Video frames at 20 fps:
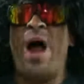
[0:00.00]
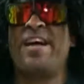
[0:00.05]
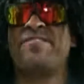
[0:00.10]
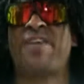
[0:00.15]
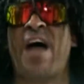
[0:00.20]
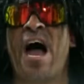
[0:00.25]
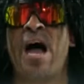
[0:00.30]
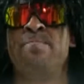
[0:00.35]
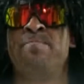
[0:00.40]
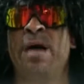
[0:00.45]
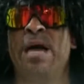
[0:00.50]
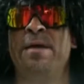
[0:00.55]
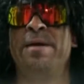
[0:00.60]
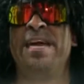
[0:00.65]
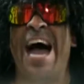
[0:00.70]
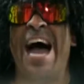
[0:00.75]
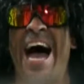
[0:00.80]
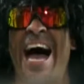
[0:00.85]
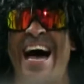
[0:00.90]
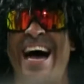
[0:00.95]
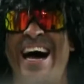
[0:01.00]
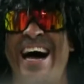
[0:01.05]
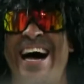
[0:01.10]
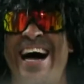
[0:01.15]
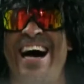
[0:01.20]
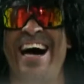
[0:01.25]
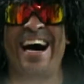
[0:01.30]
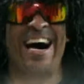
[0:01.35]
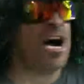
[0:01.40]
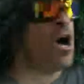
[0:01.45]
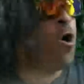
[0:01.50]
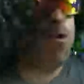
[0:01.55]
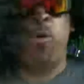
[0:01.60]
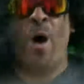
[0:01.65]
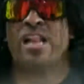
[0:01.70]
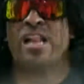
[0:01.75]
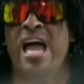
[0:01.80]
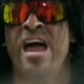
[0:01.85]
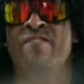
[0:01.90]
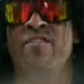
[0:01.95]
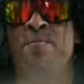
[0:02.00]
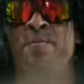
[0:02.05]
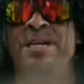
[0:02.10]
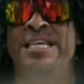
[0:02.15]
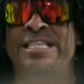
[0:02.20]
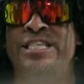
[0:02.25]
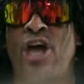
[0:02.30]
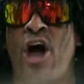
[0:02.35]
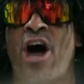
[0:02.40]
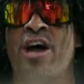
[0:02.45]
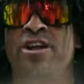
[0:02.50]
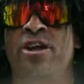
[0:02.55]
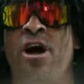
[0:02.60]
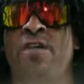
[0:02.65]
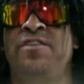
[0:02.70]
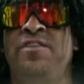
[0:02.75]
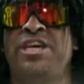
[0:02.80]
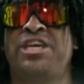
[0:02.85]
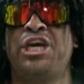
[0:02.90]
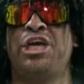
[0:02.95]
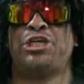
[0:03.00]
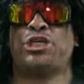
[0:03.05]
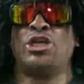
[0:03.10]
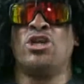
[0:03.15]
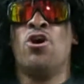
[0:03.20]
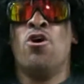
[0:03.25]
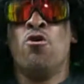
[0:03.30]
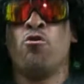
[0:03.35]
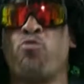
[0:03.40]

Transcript: rap time, baby! While everybody's gone and on vacation,